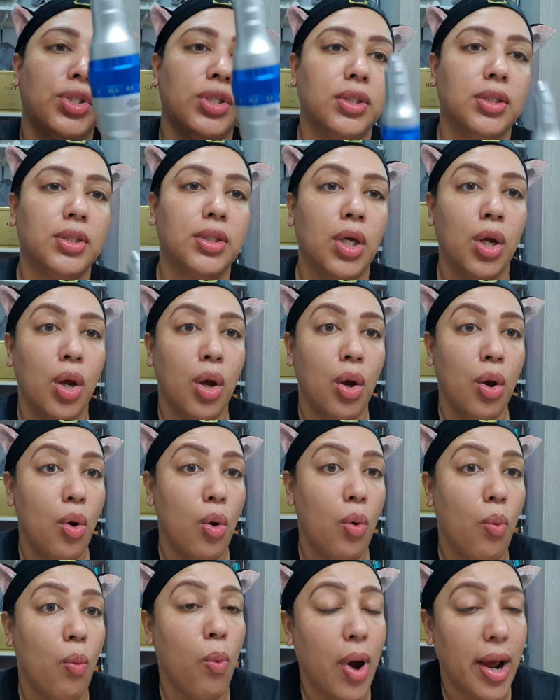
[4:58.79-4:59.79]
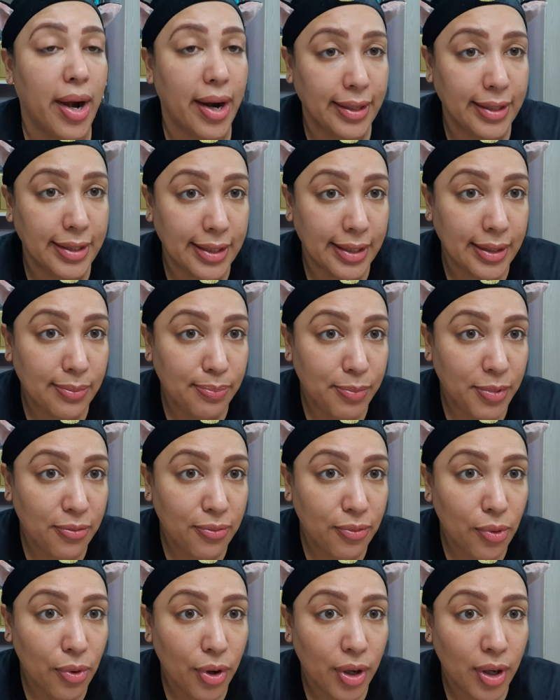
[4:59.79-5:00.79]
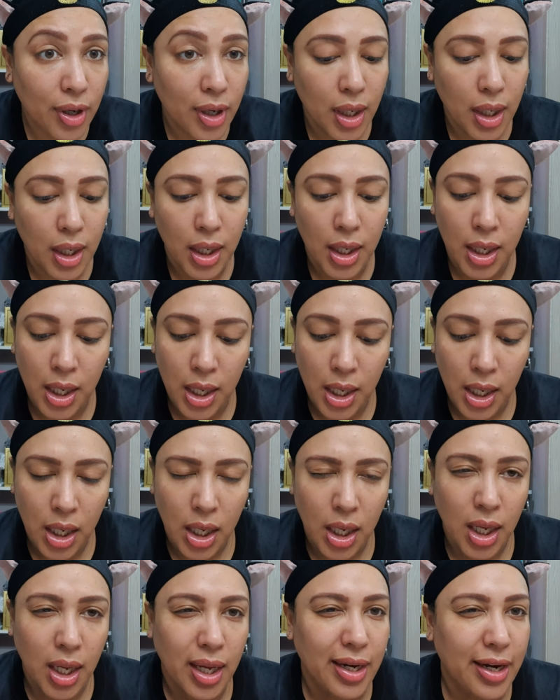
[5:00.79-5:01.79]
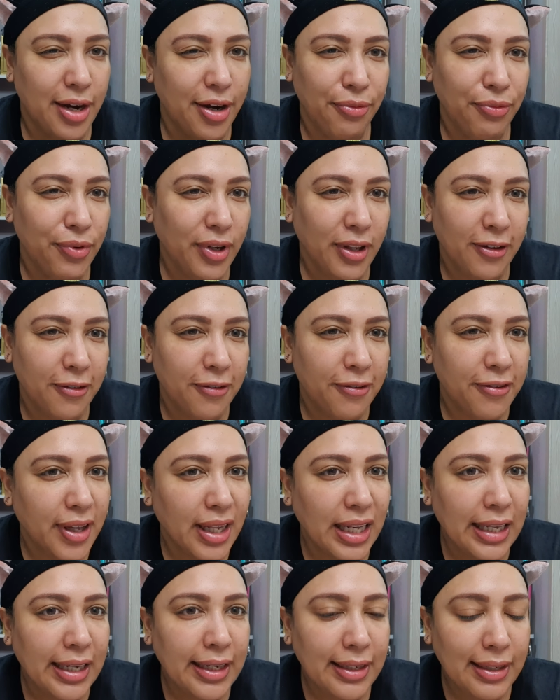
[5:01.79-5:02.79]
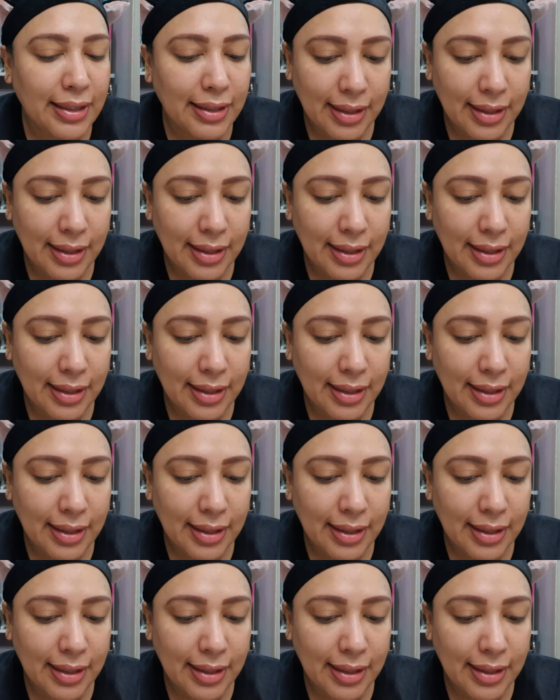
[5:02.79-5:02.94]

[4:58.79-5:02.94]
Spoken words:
is what I did before, and I didn't really feel it.